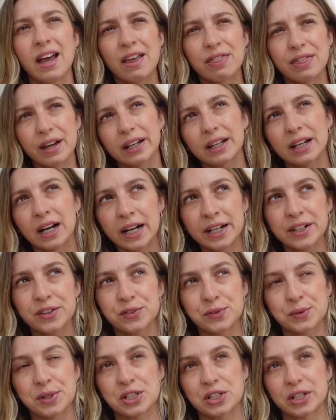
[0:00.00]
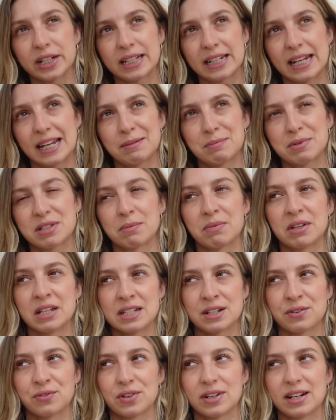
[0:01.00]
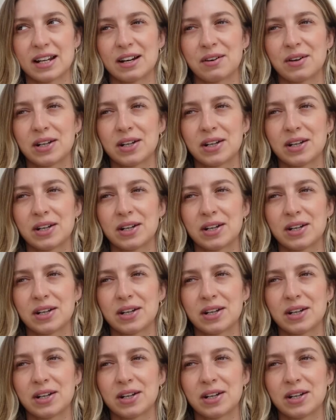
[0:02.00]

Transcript: that I kind of wish I'd named something different now.